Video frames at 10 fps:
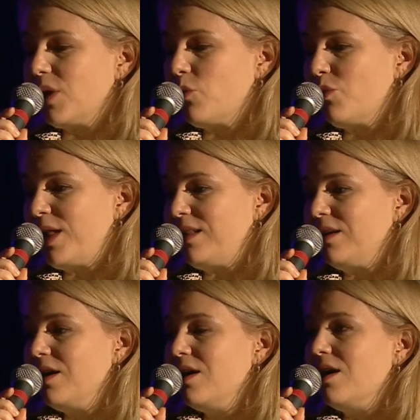Well,
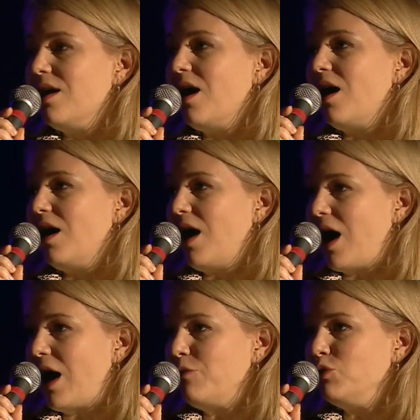
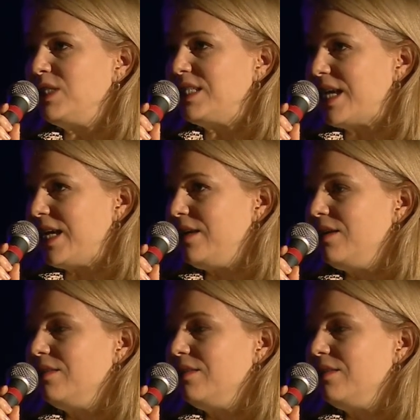I would say